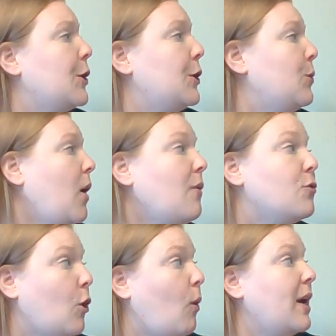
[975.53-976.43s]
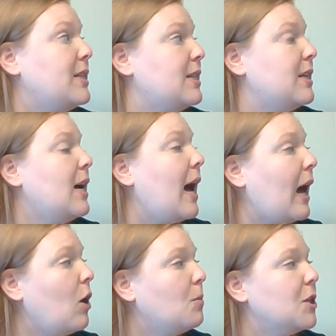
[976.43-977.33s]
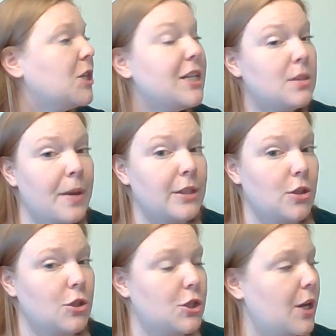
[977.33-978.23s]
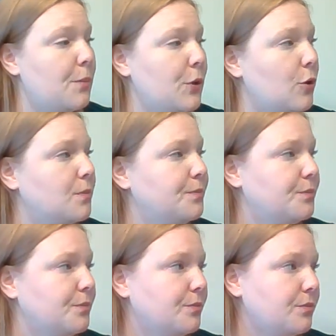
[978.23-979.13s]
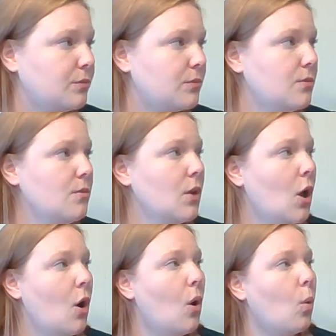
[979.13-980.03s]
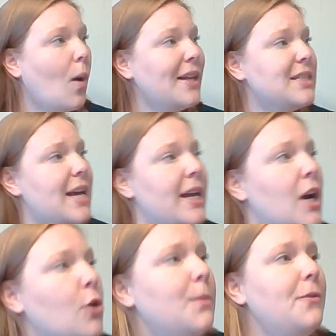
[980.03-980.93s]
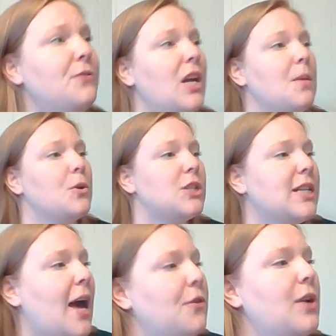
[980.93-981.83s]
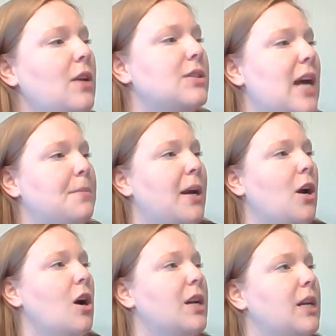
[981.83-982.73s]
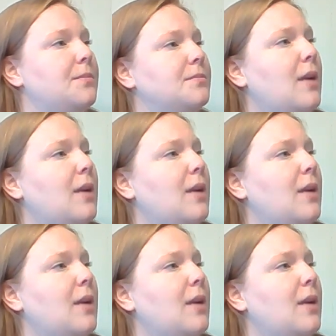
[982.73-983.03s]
You have no idea how much I spent on shampoo. One day, a group of neighbors gathered outside my garden.